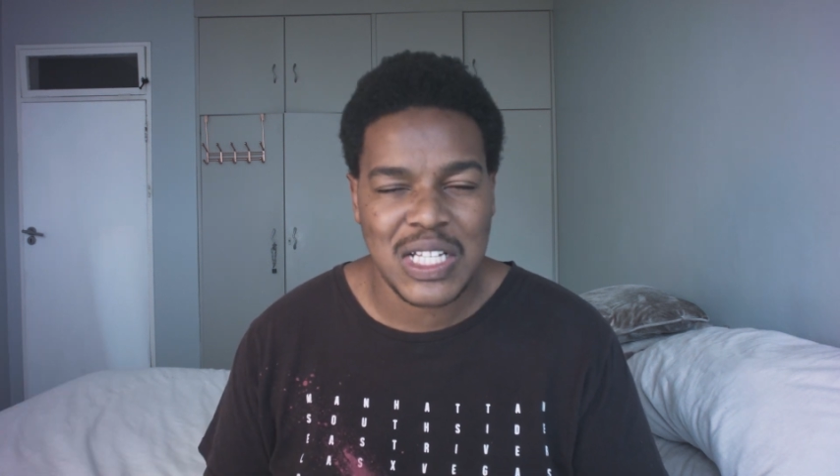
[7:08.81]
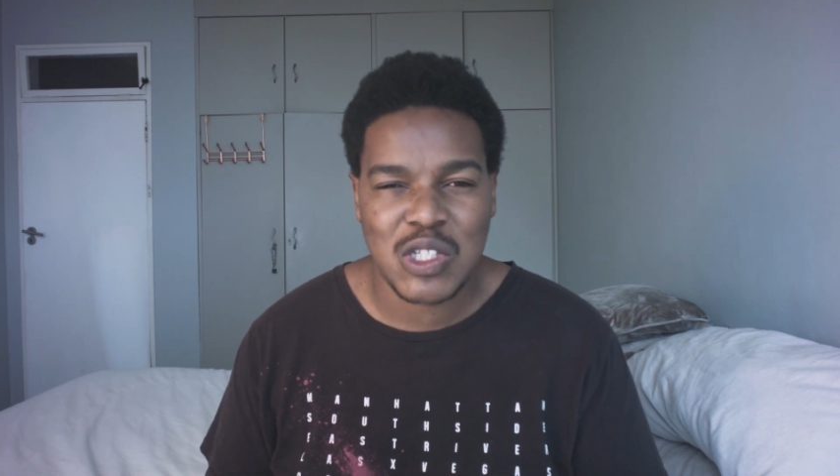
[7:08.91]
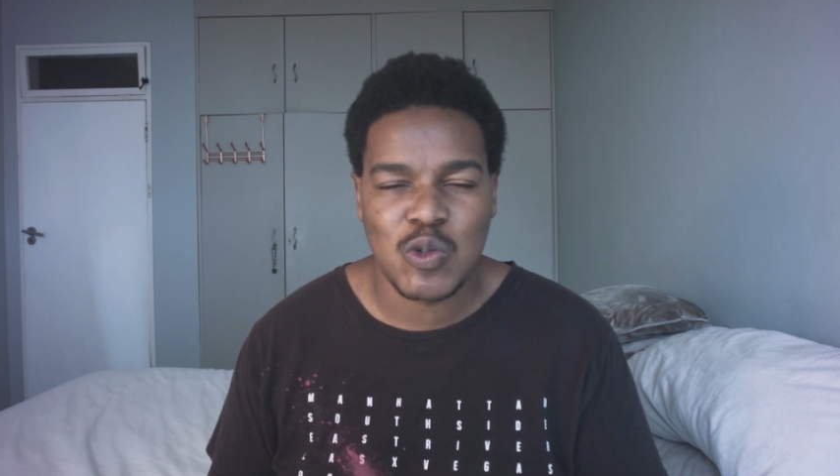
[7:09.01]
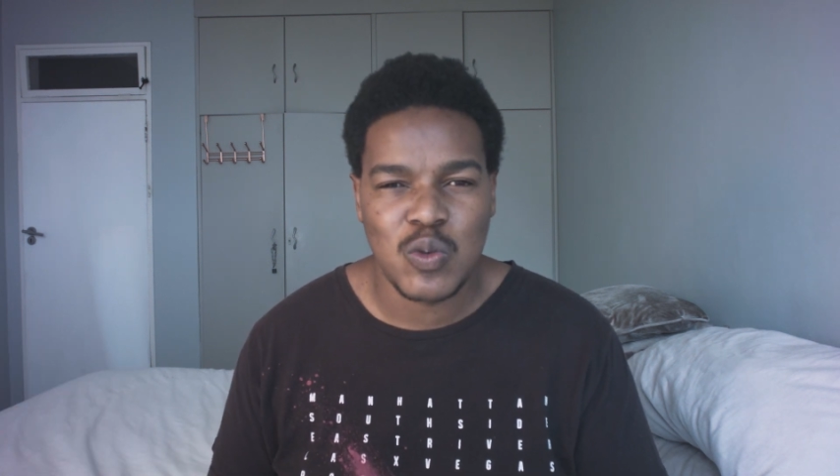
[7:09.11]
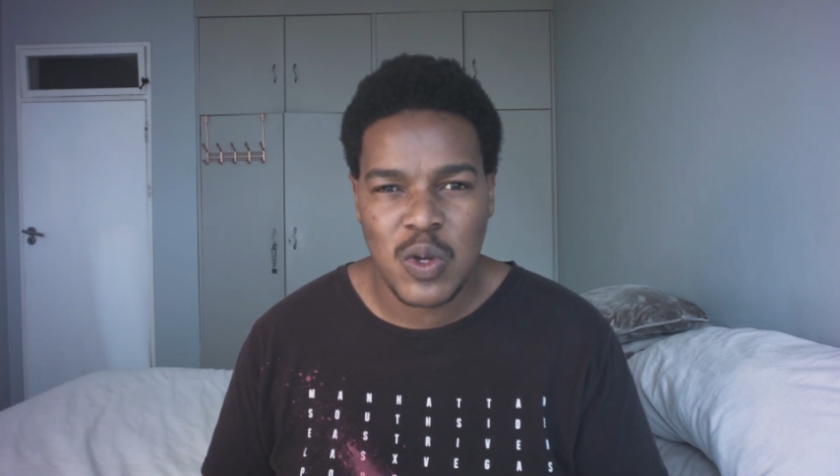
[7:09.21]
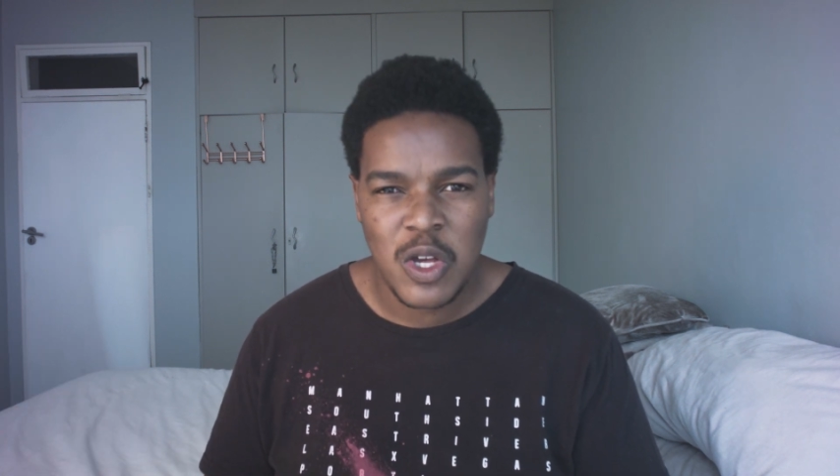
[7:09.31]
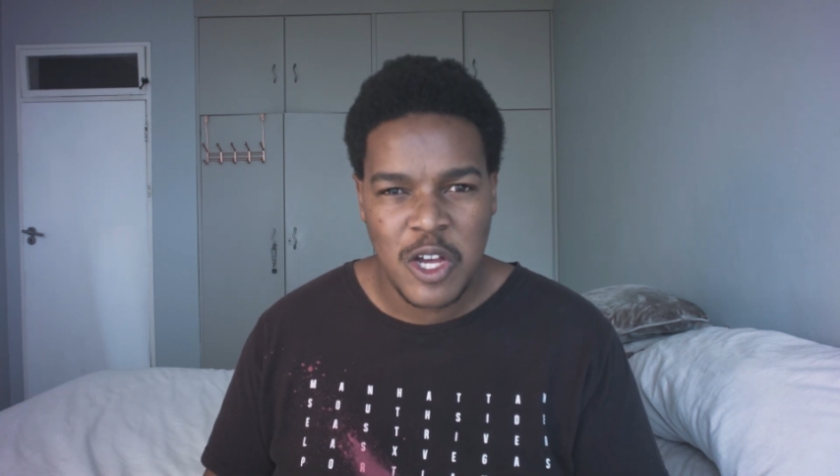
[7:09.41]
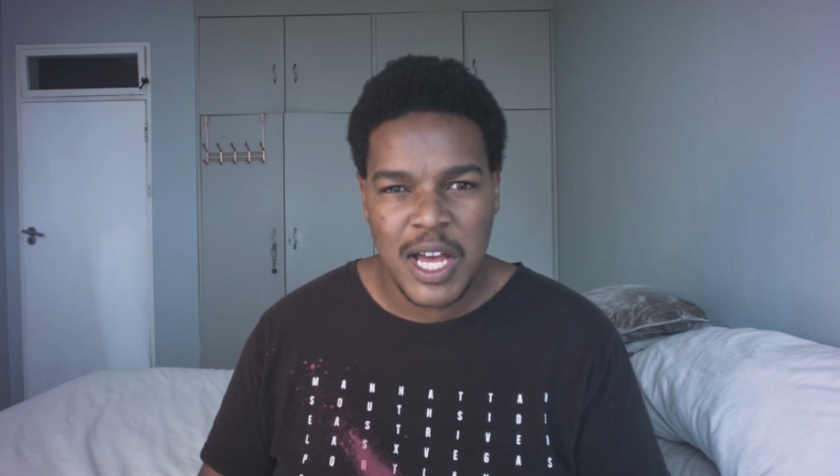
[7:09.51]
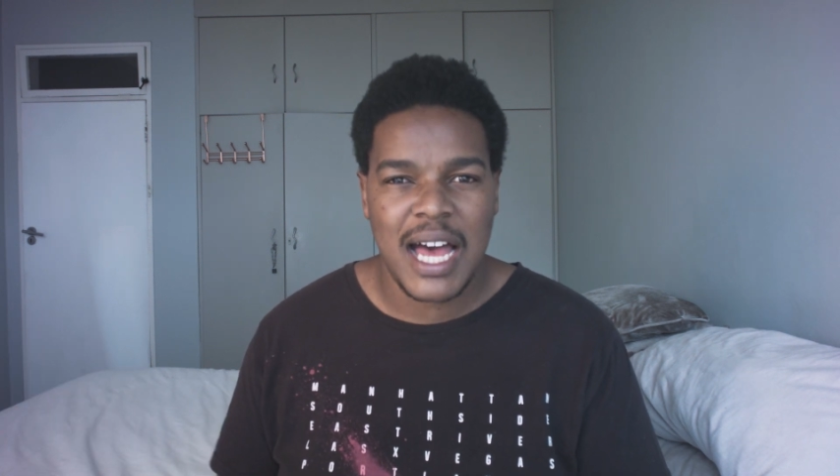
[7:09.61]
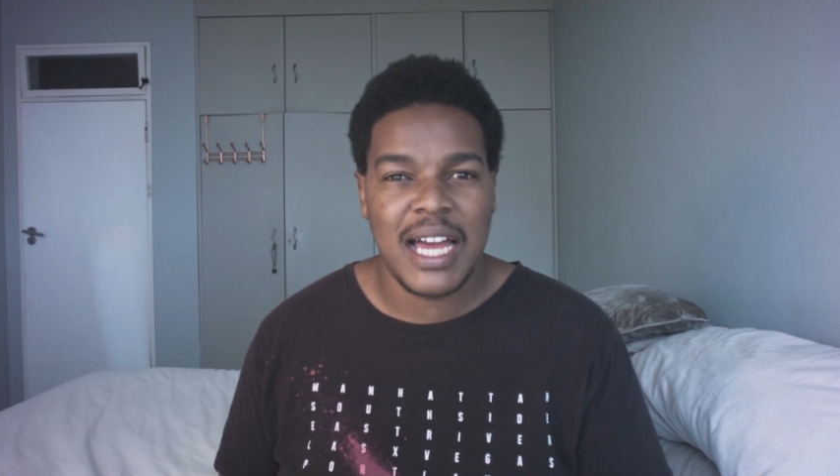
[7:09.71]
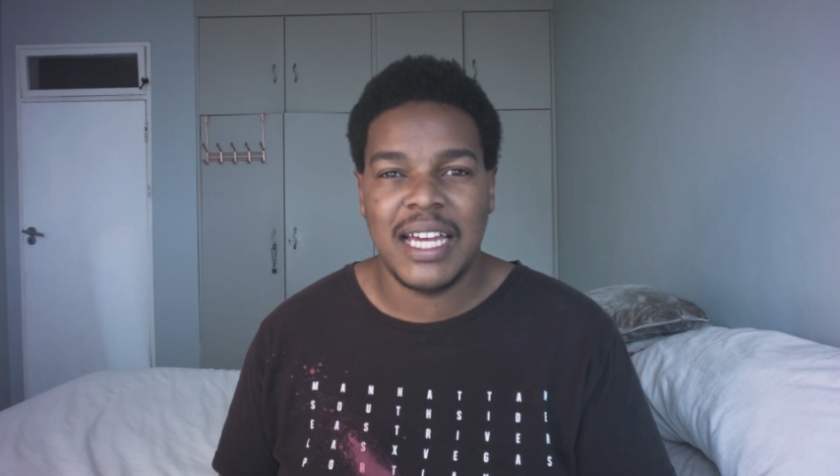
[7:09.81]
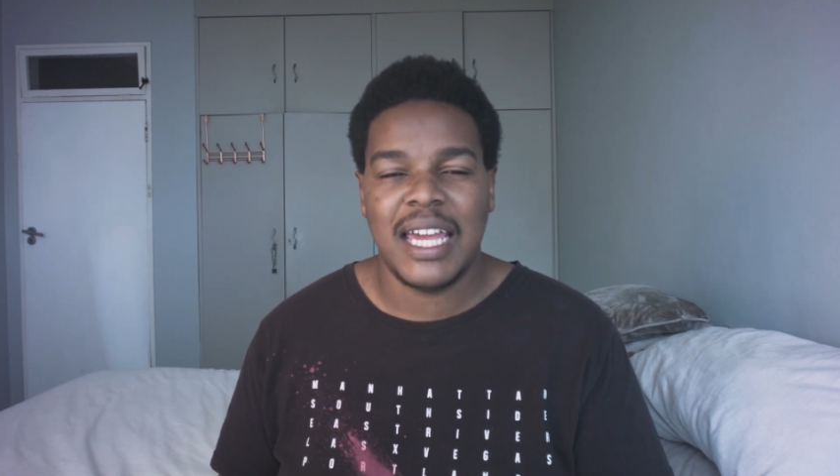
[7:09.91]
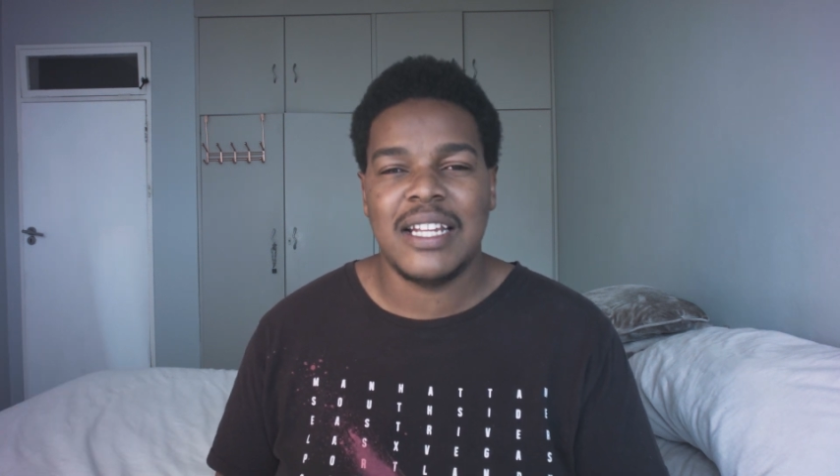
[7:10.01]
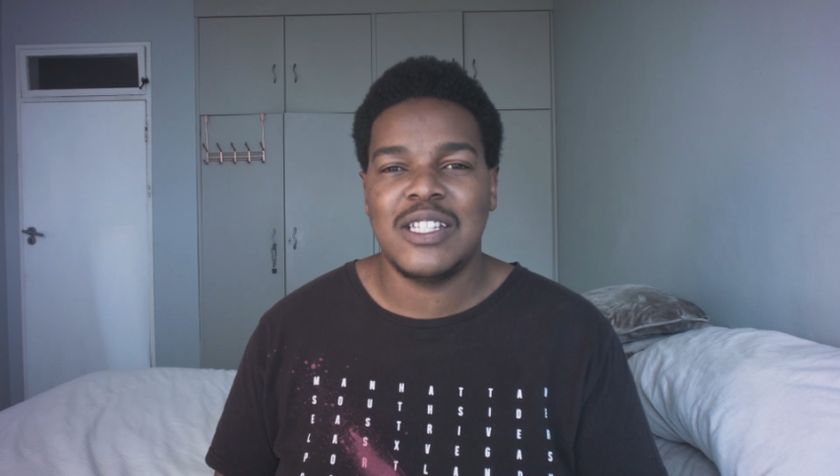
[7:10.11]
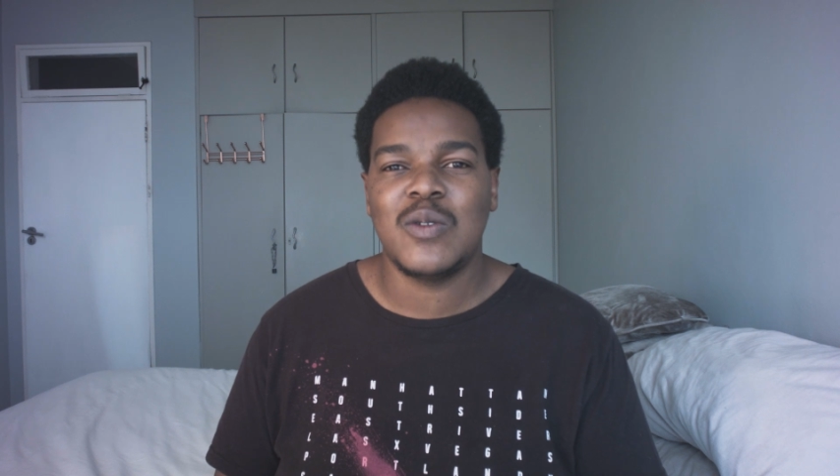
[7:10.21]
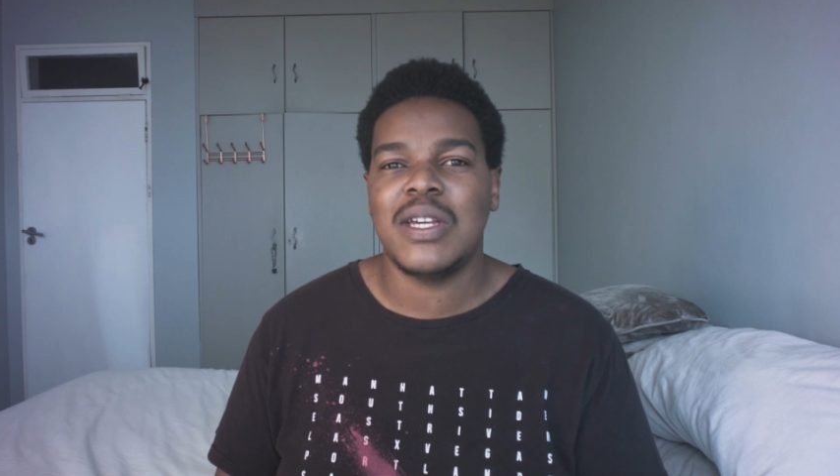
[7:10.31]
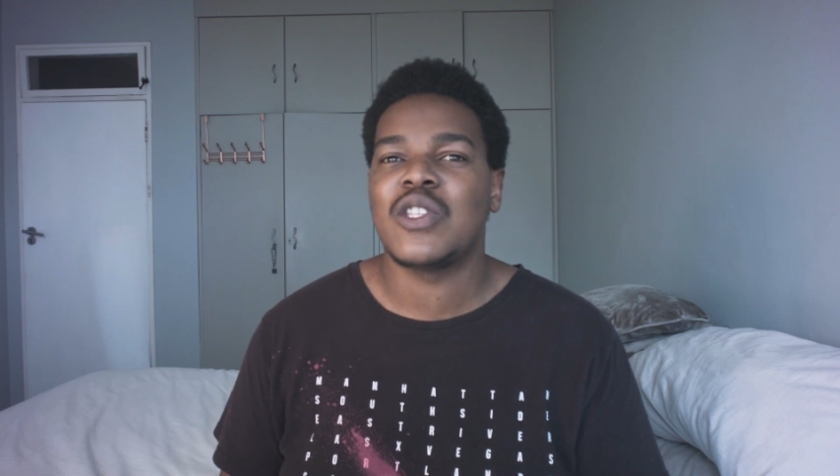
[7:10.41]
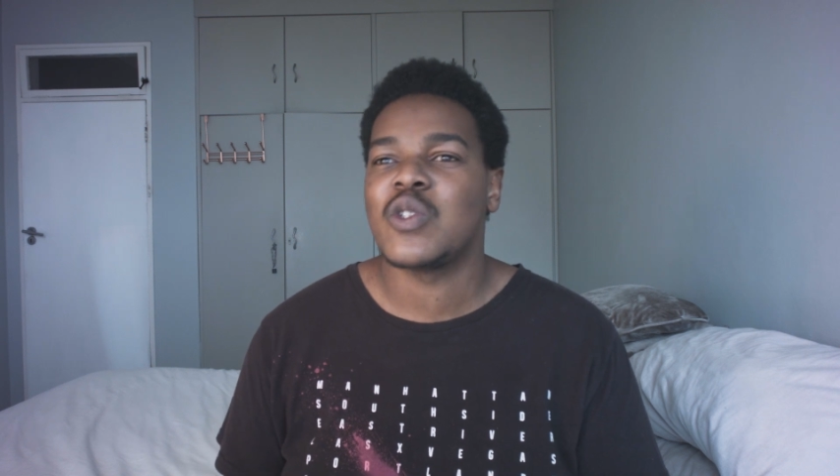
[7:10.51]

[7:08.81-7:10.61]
to hire edit suite.